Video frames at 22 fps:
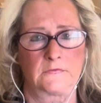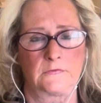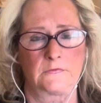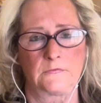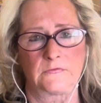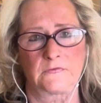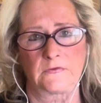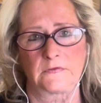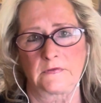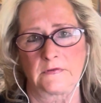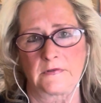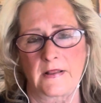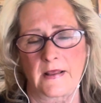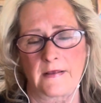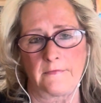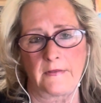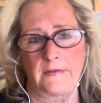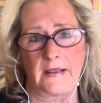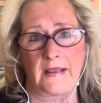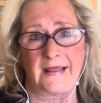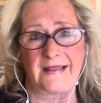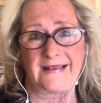who was an
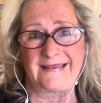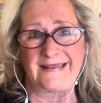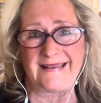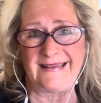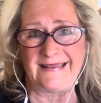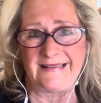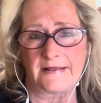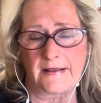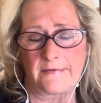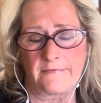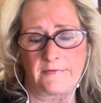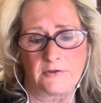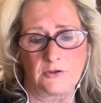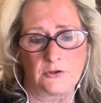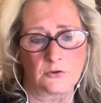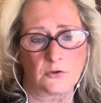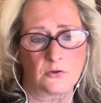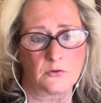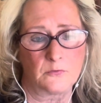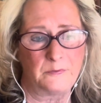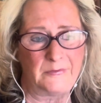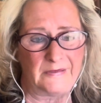
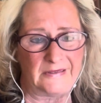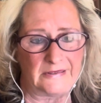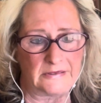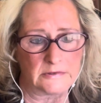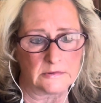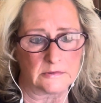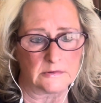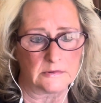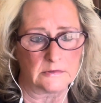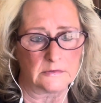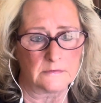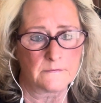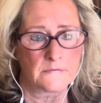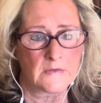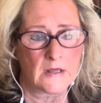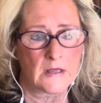11-year-old beagle.